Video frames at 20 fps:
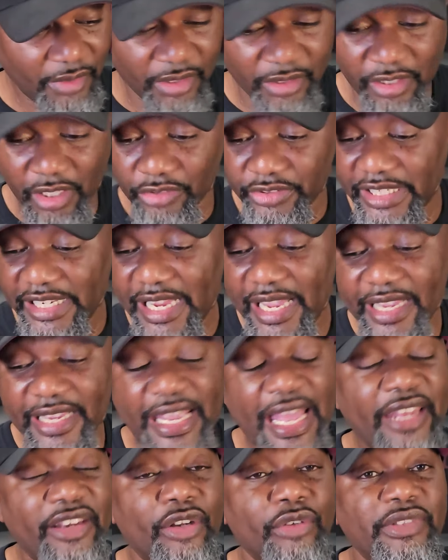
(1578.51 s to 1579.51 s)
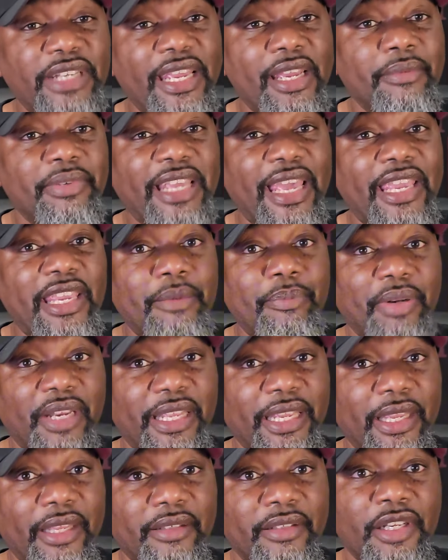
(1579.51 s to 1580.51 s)
Because he ain't got no damn game
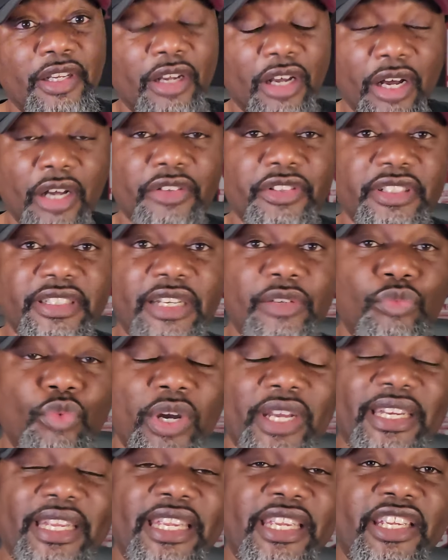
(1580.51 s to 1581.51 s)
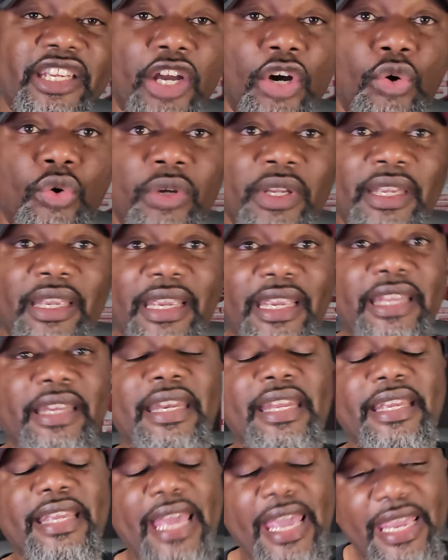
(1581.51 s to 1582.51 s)
plan other than what he go in
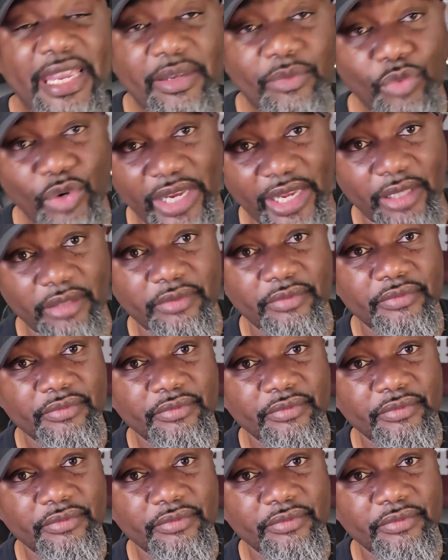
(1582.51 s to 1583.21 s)
the game with.